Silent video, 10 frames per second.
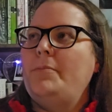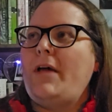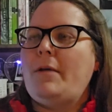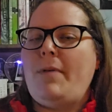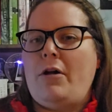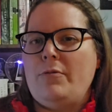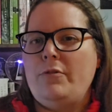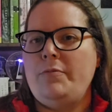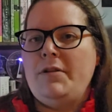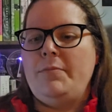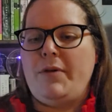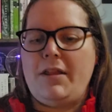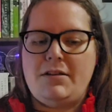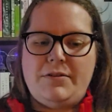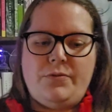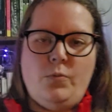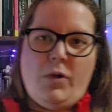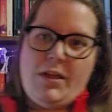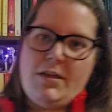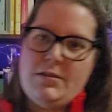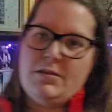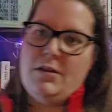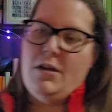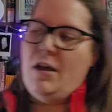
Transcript: Black Power movement, but in different ways.